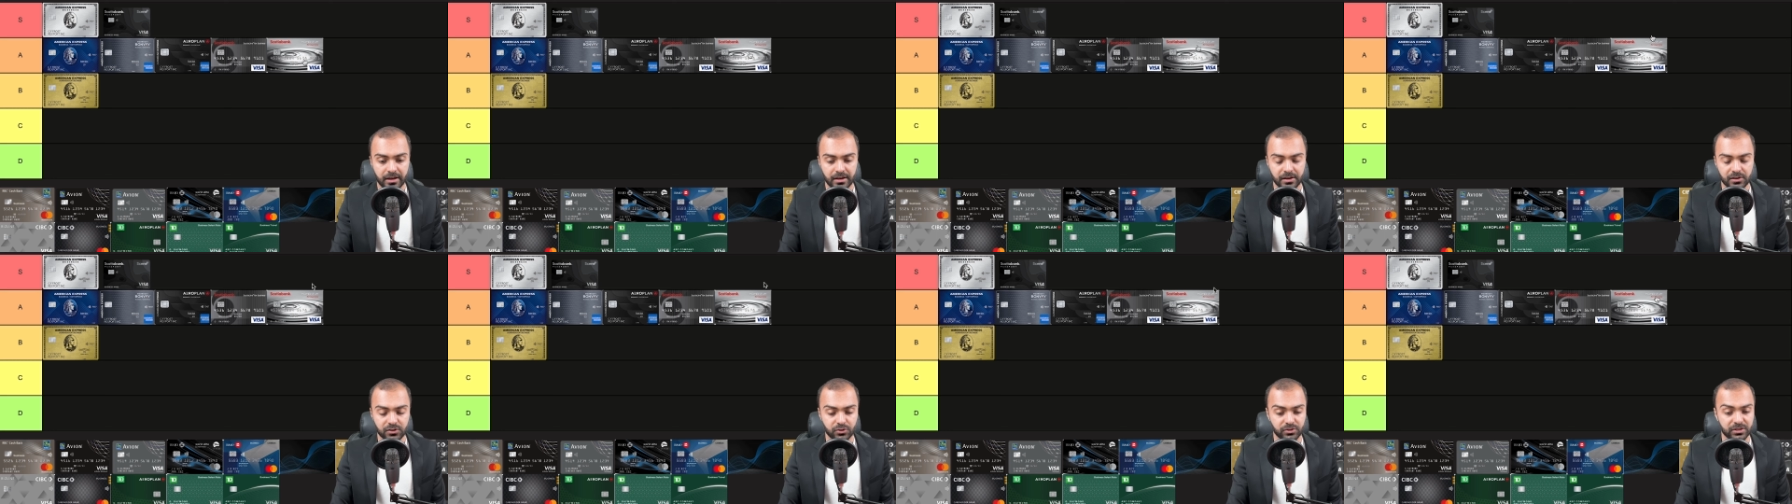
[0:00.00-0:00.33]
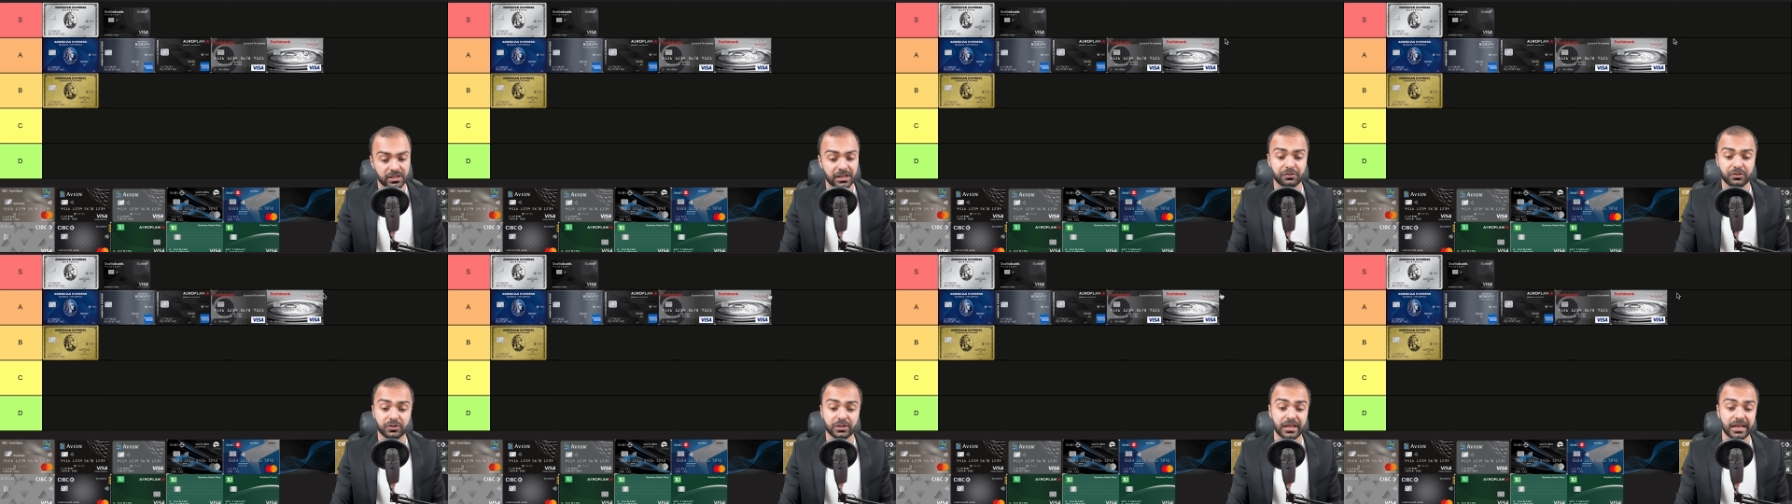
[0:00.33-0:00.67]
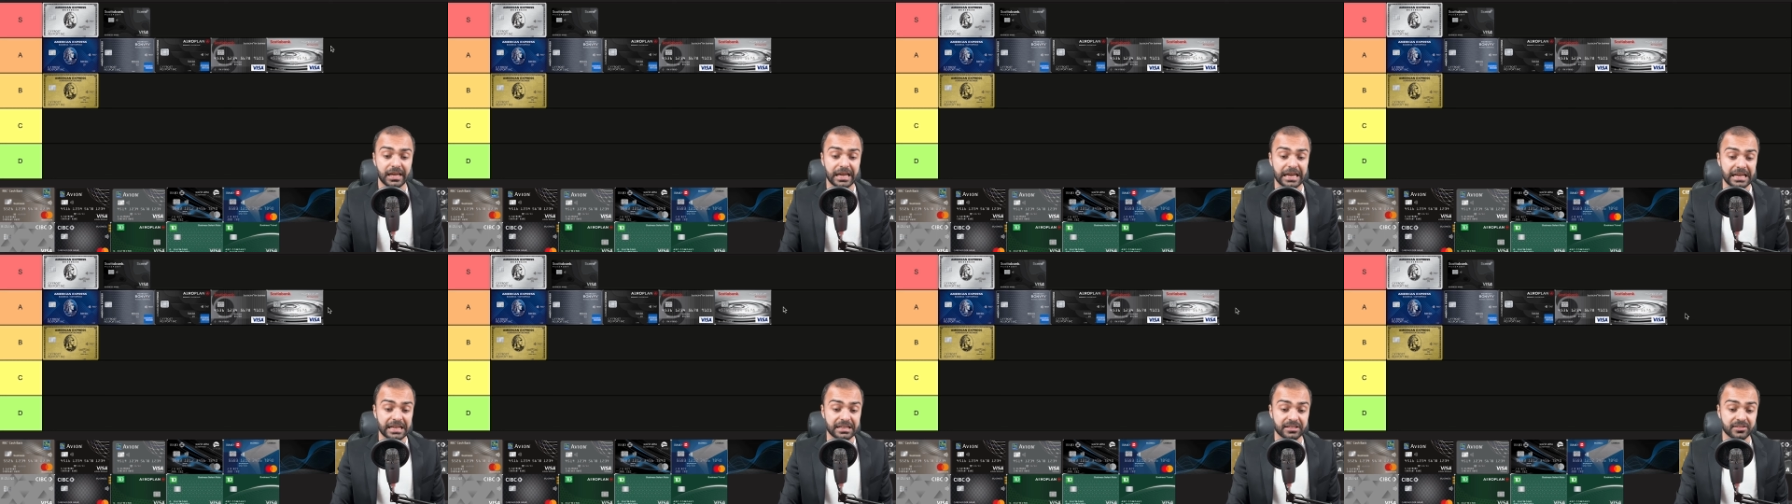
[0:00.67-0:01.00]
So it
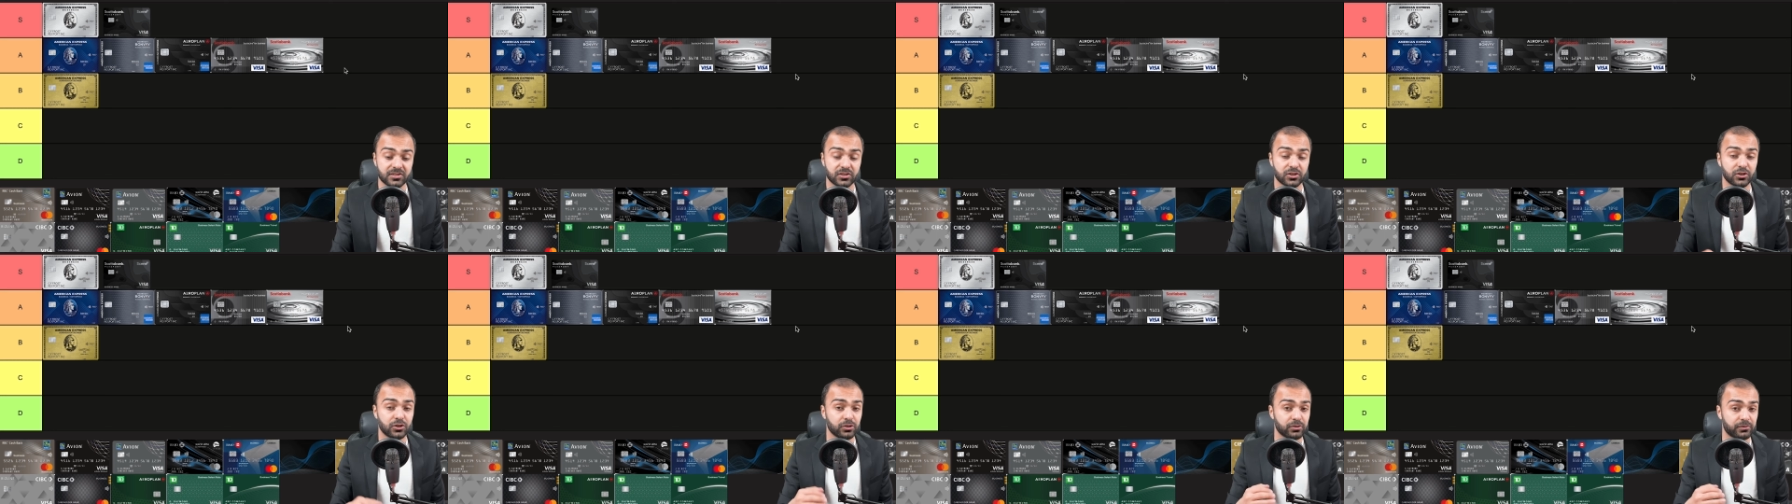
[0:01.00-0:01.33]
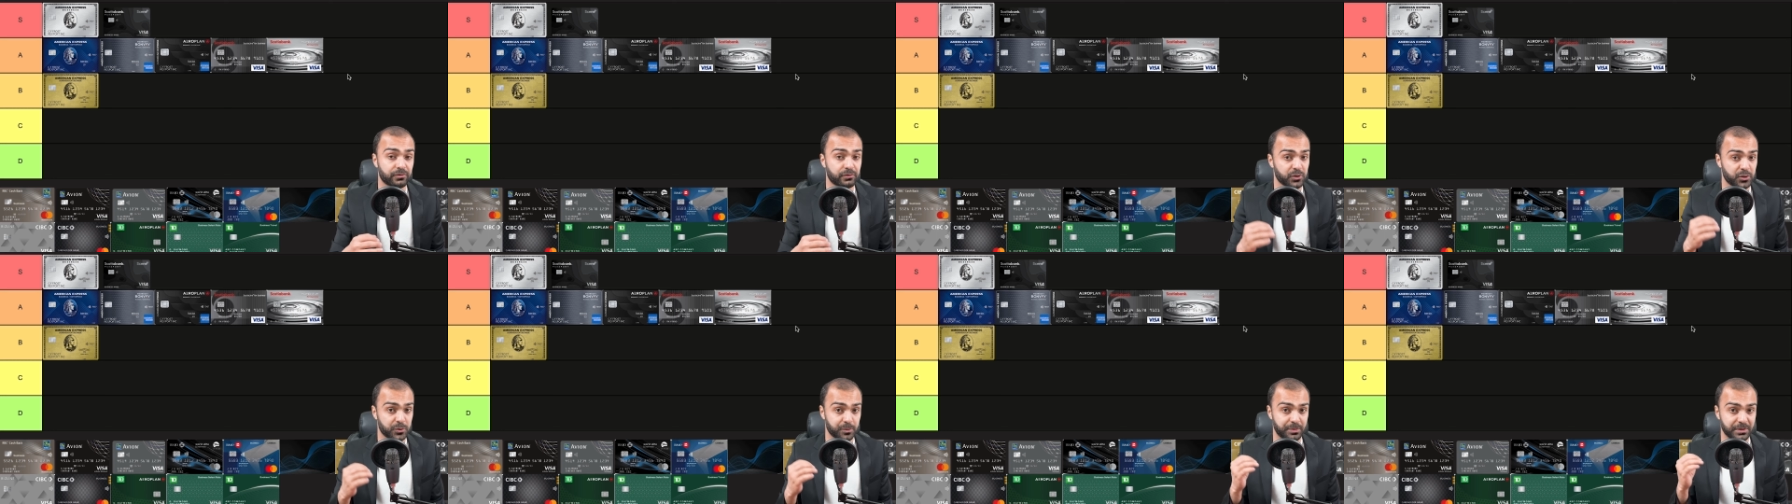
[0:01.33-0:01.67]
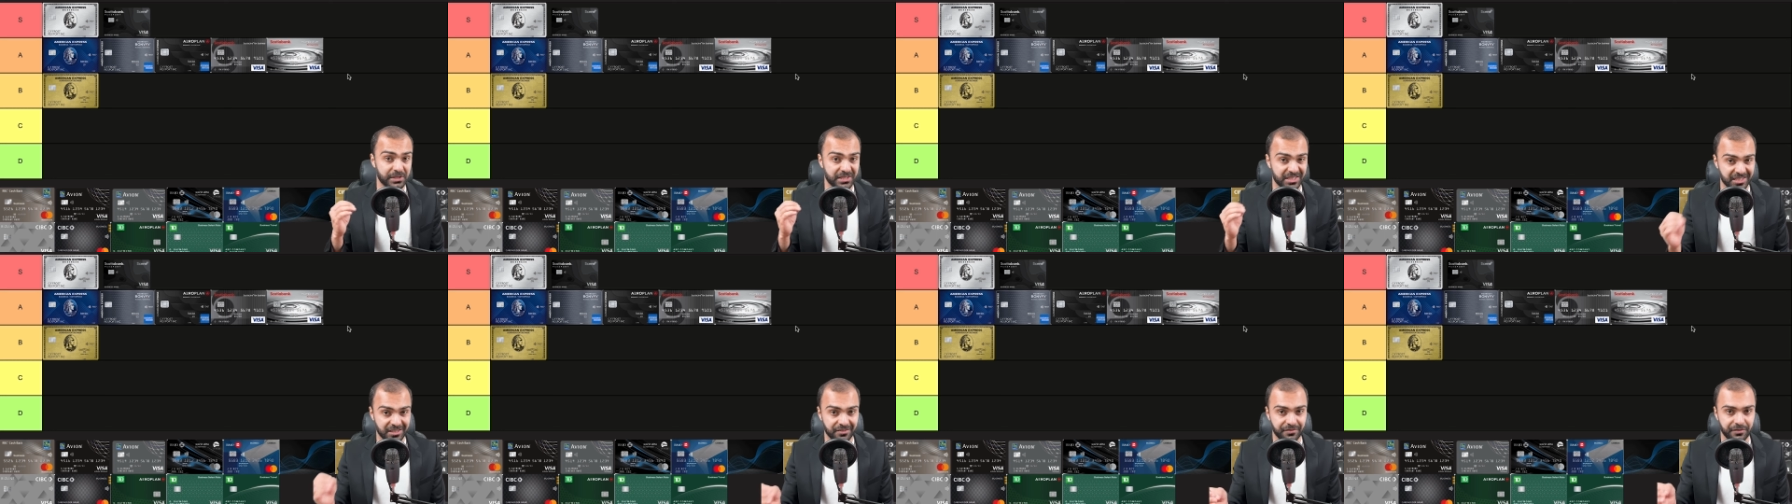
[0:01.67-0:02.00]
definitely is good for
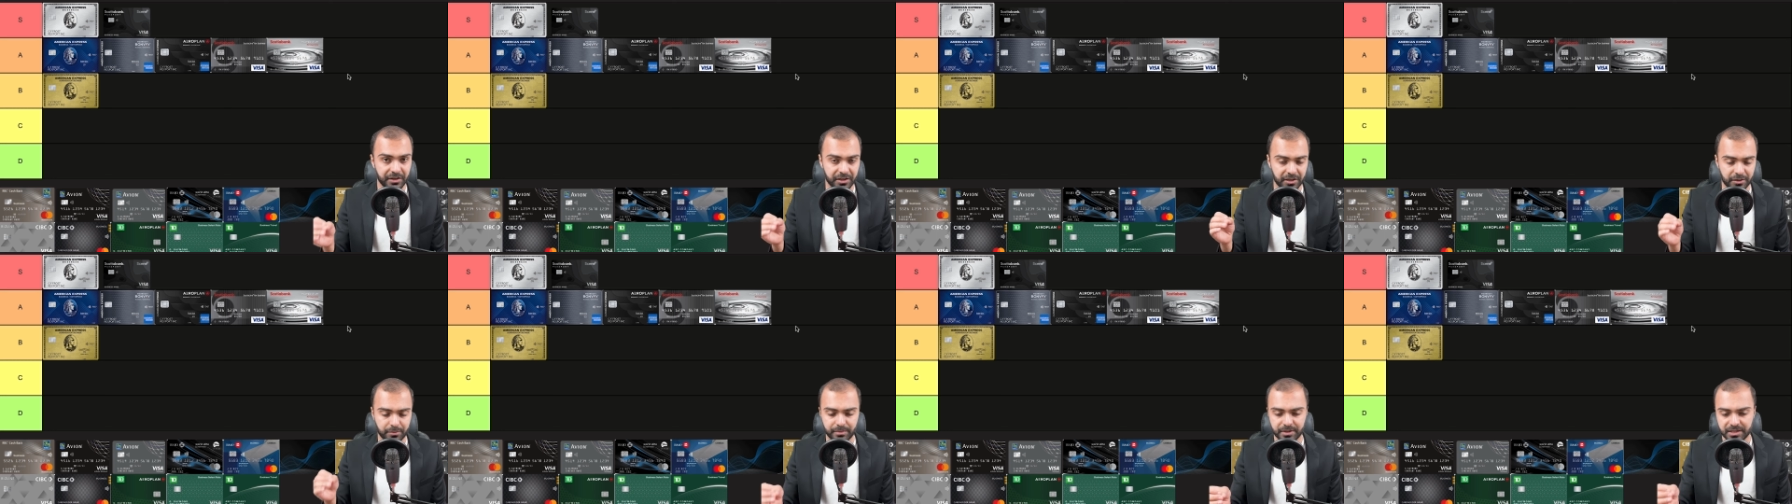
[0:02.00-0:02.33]
specific